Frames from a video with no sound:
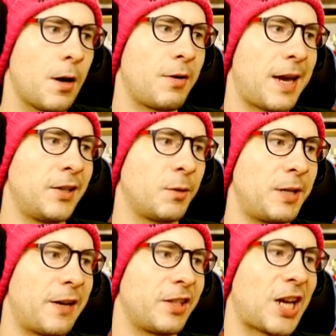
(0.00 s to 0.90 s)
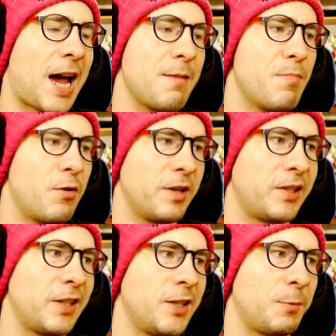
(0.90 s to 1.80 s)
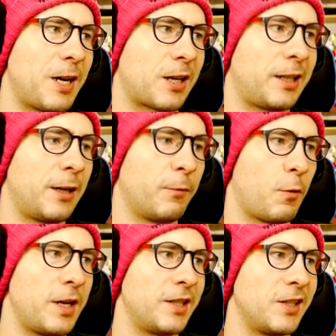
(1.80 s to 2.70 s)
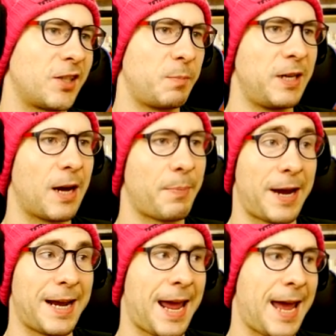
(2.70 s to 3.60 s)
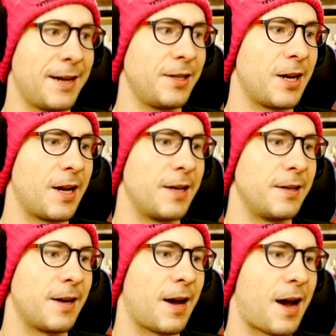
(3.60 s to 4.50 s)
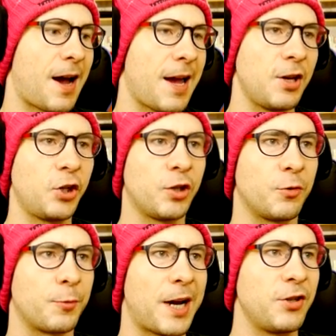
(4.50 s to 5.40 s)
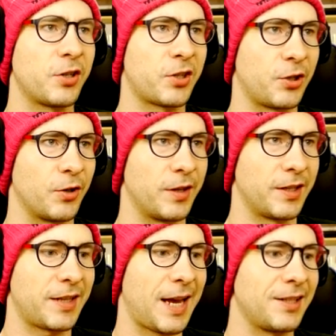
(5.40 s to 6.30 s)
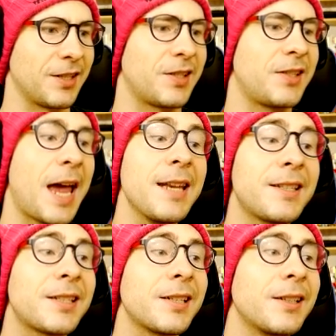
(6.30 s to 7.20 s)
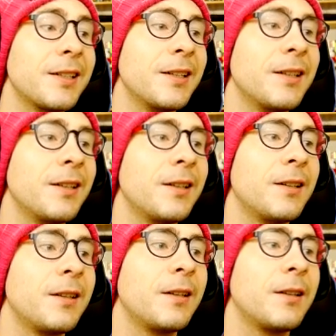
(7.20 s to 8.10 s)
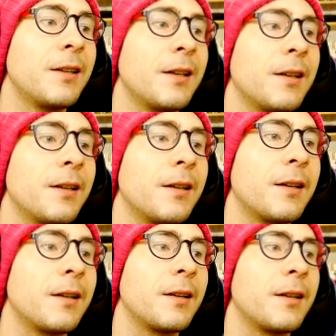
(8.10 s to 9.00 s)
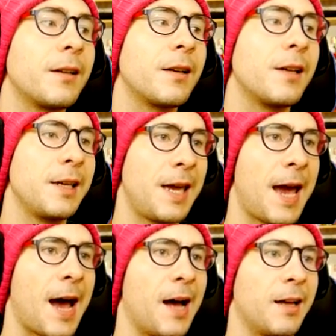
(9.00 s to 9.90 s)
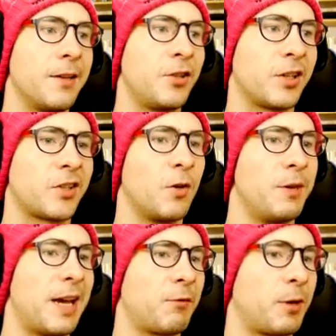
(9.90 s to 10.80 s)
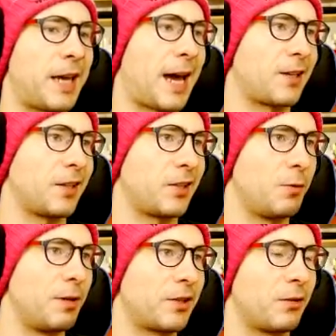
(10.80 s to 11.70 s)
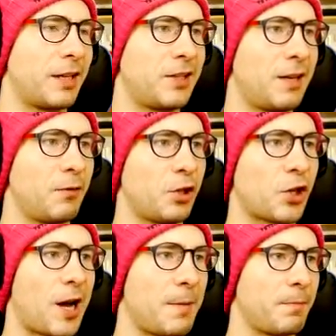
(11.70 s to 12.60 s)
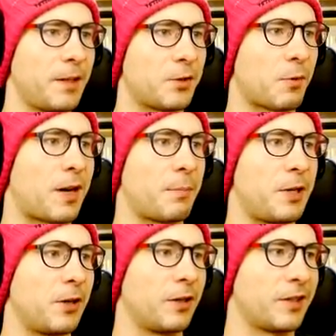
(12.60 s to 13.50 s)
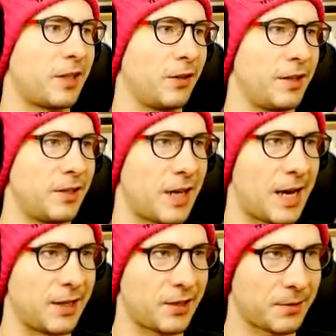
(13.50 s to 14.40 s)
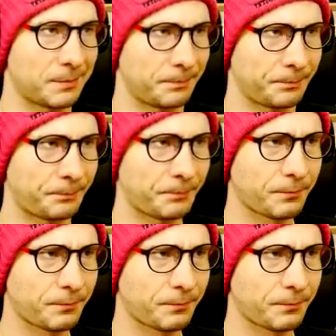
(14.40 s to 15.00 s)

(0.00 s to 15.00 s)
Okay, so we got the time bonuses, we got clairvoyance and speed up and a handgun. I should register this as a set. I'm wasting away here. Yeah, just so we have quick access to it. So let's give it a shot. Let's run up here. Let's kill these guys. Okay.